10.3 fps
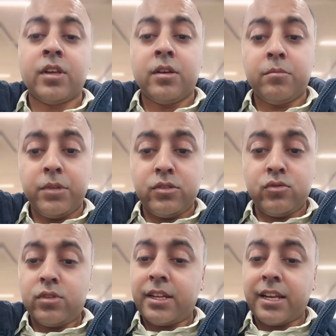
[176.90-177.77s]
Please
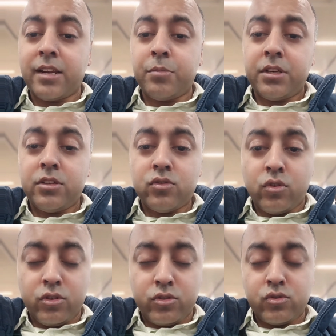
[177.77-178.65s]
note that NPT is
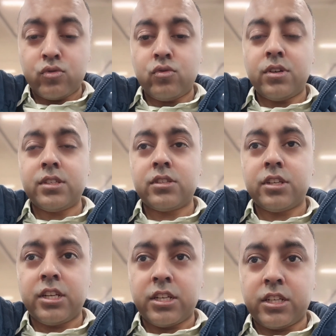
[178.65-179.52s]
also a
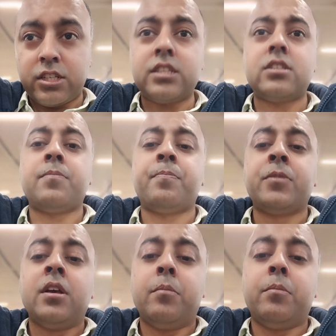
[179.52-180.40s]
screening test,
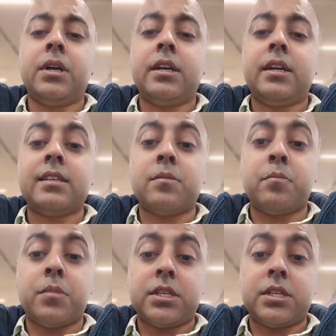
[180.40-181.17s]
but it has a much